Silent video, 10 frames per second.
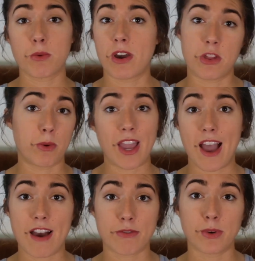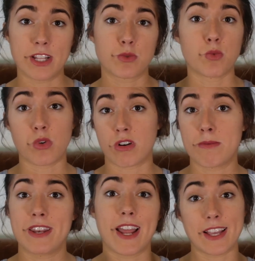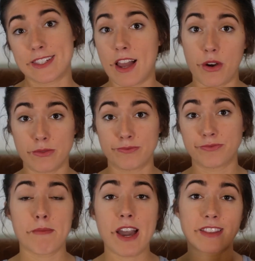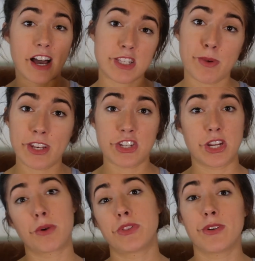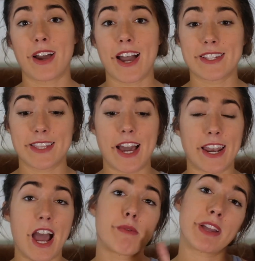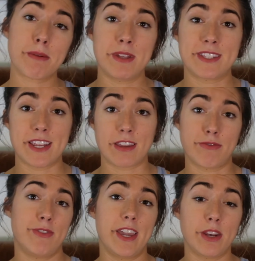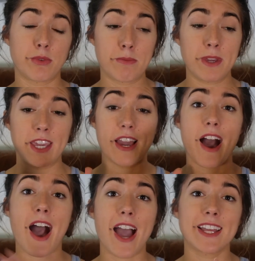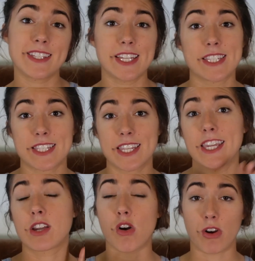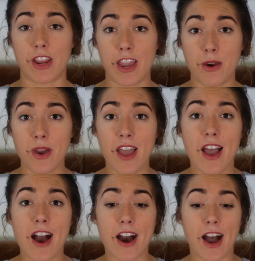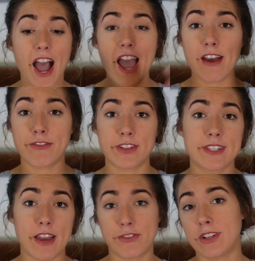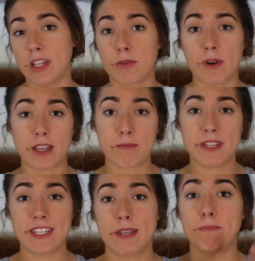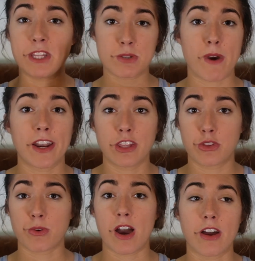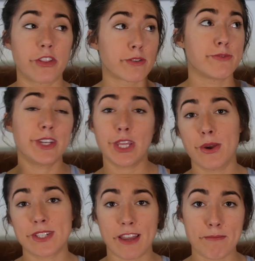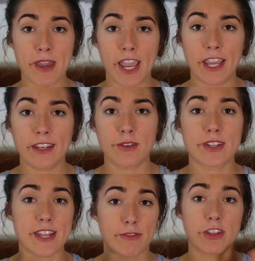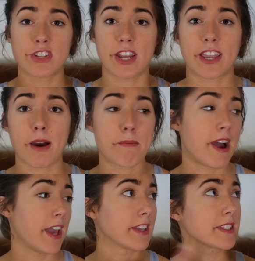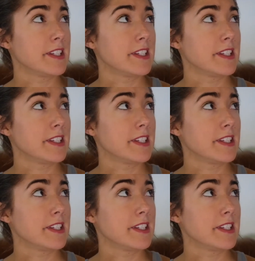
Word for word: weather we have when it's warm and nice out. My last way to share with you guys that I recommend staying fit would be high intensity cardio. Uh, I have definitely recommended Beachbody throughout other videos I've made. You can definitely check out my